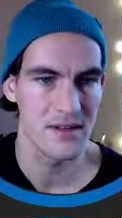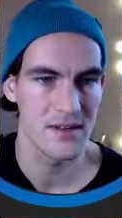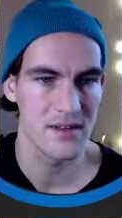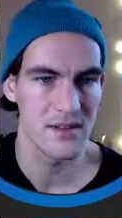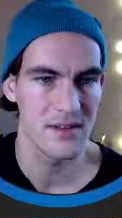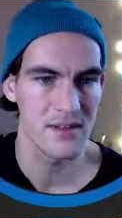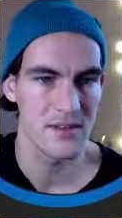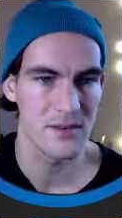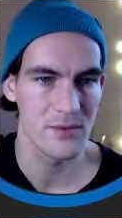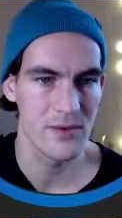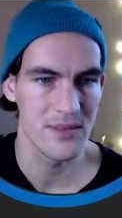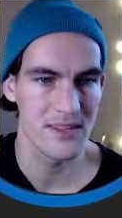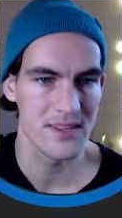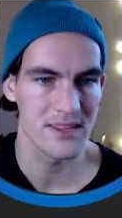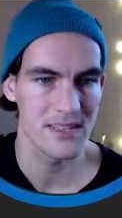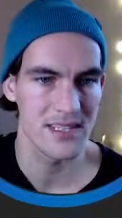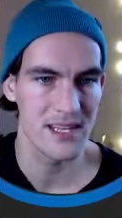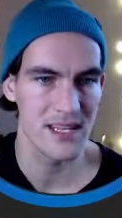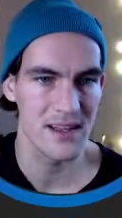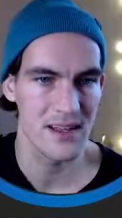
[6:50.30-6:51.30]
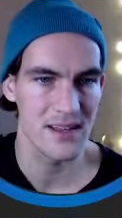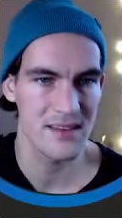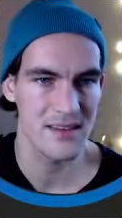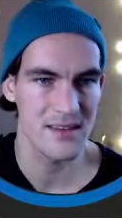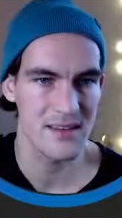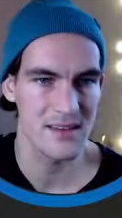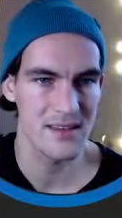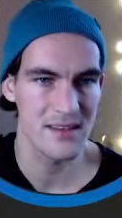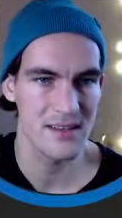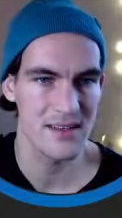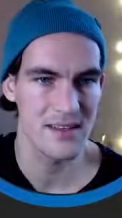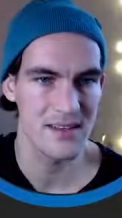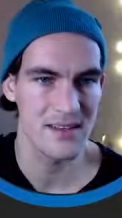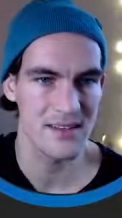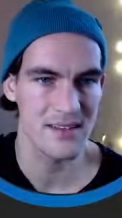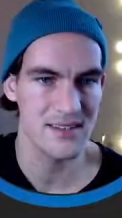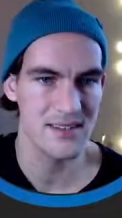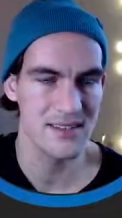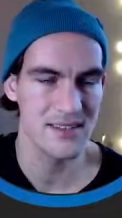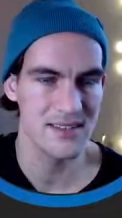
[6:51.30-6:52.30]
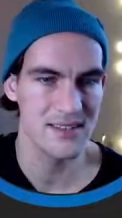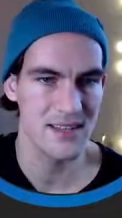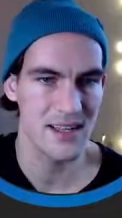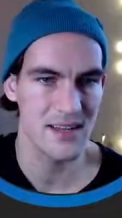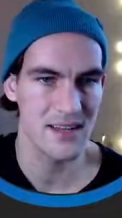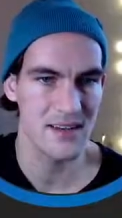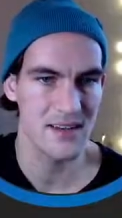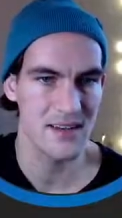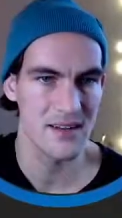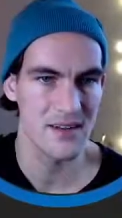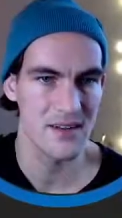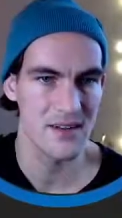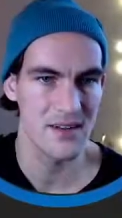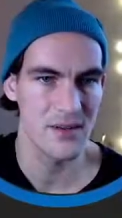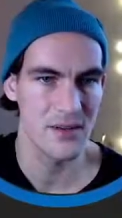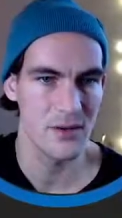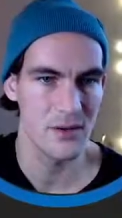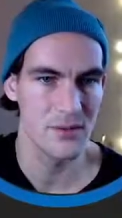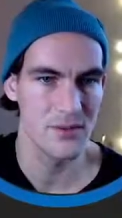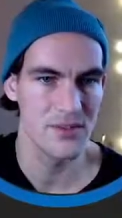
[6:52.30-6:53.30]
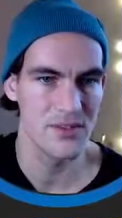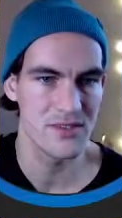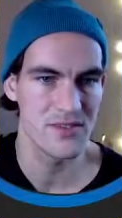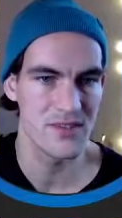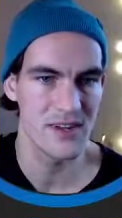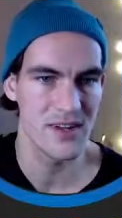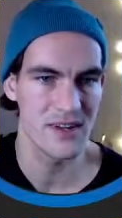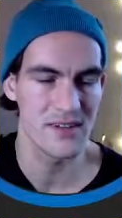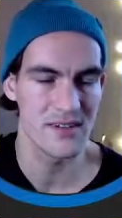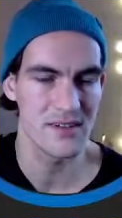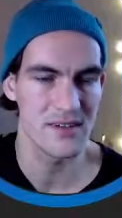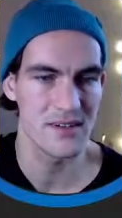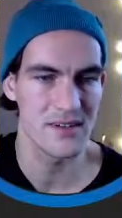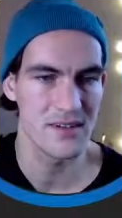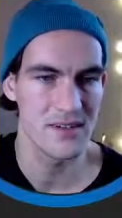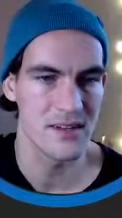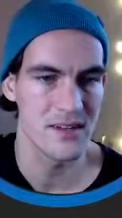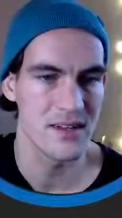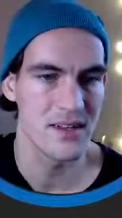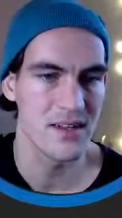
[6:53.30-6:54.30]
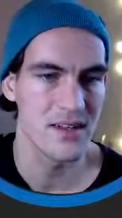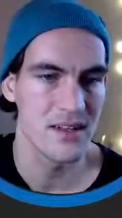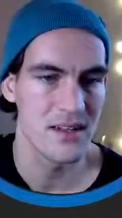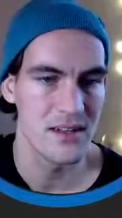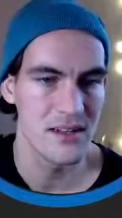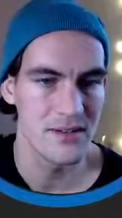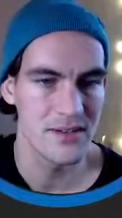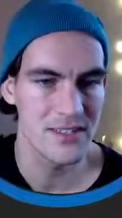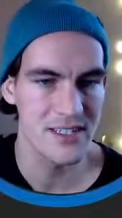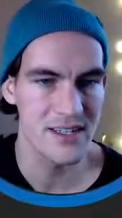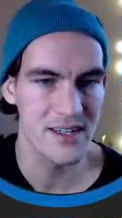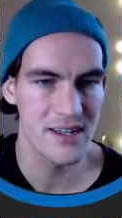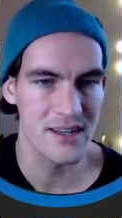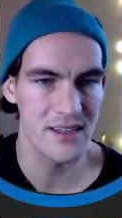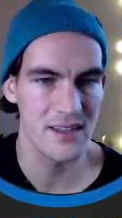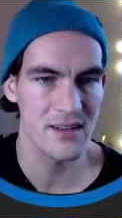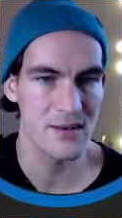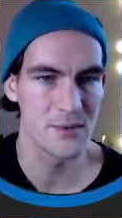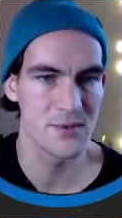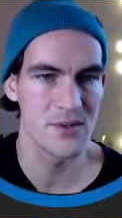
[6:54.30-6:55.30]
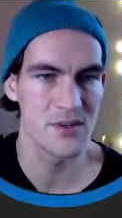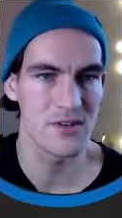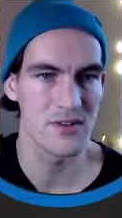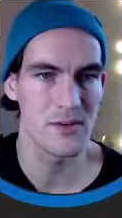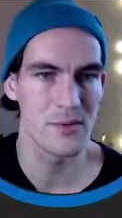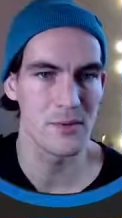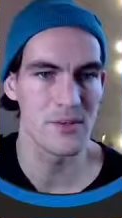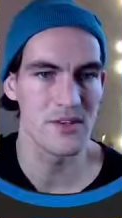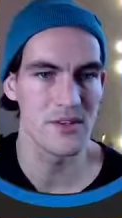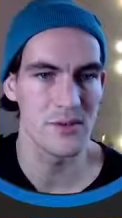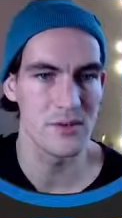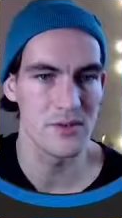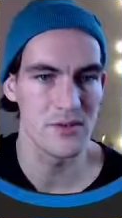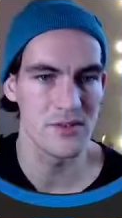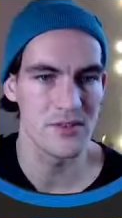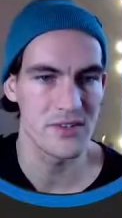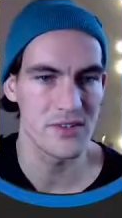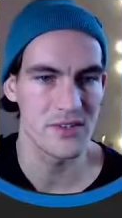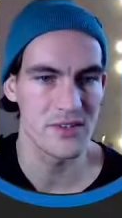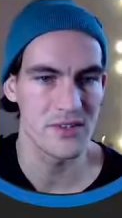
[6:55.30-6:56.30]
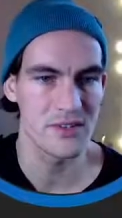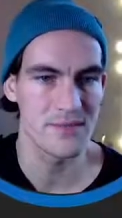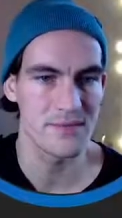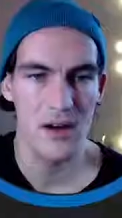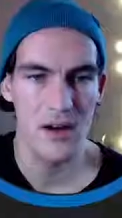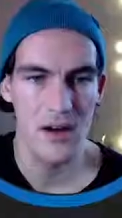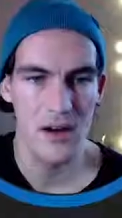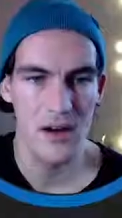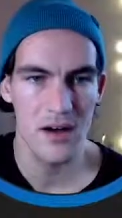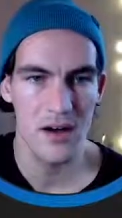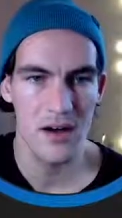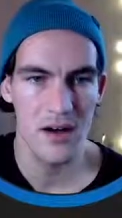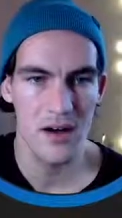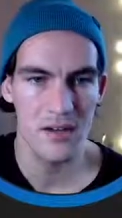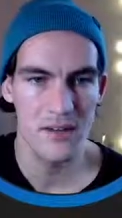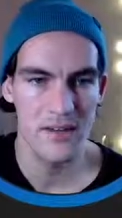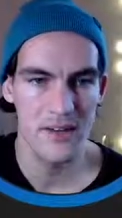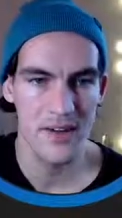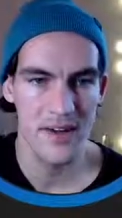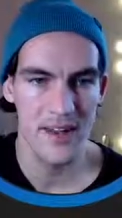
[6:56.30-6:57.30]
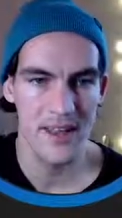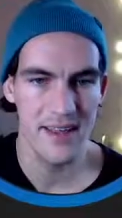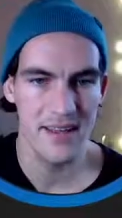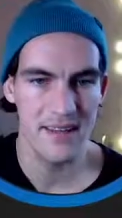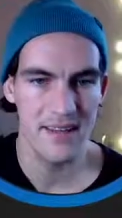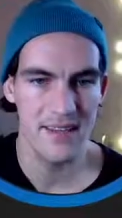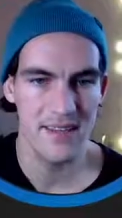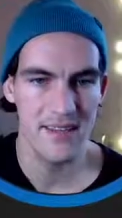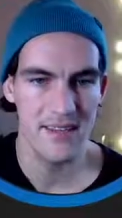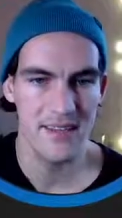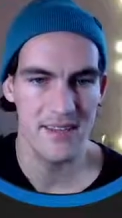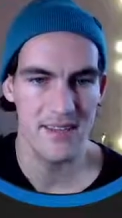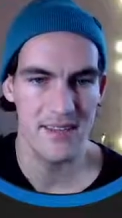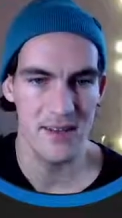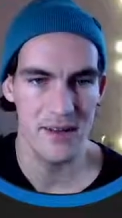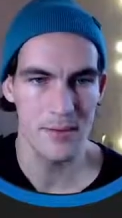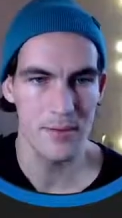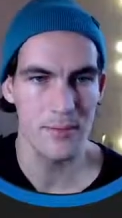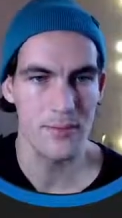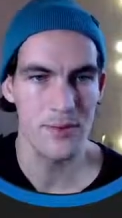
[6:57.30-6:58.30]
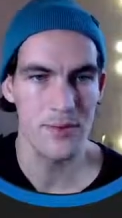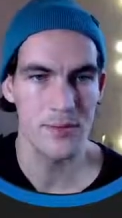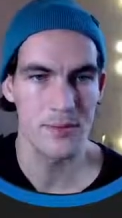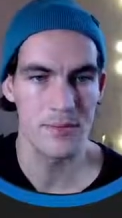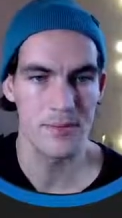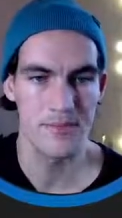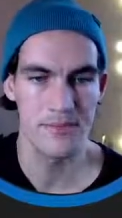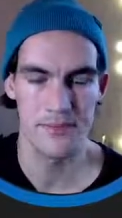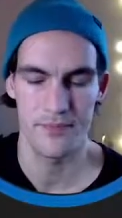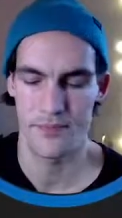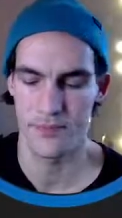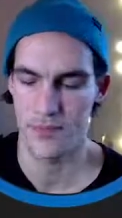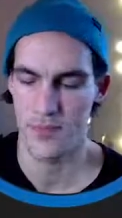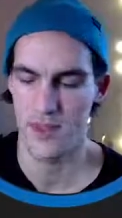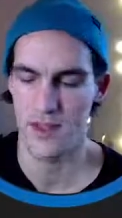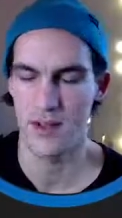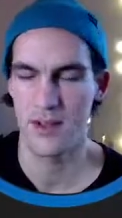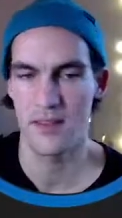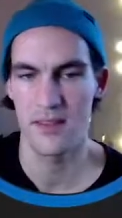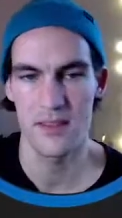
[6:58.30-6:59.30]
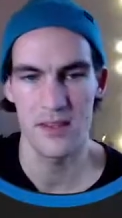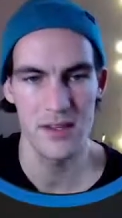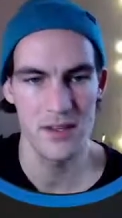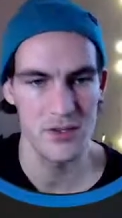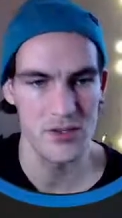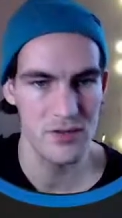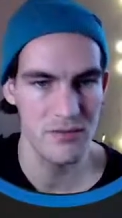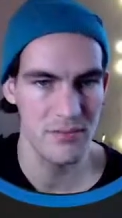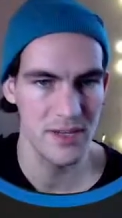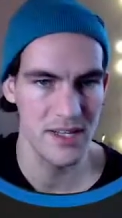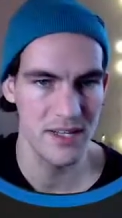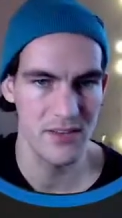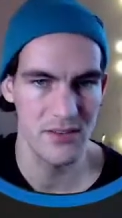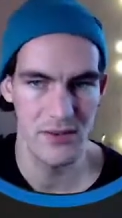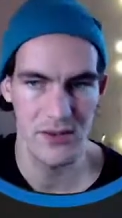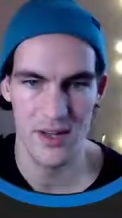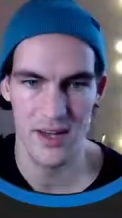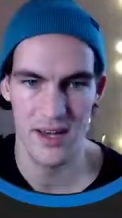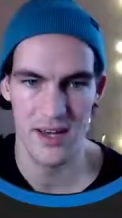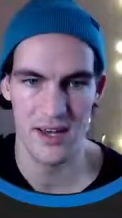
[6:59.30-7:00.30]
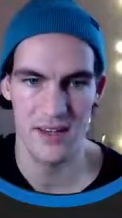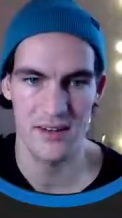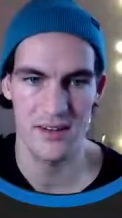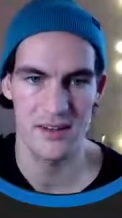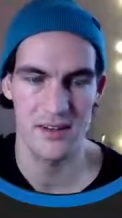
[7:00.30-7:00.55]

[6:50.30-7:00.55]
So we can see that it is inside a huge sphere. Looks like the observable universe. Our next step, I think, should be to add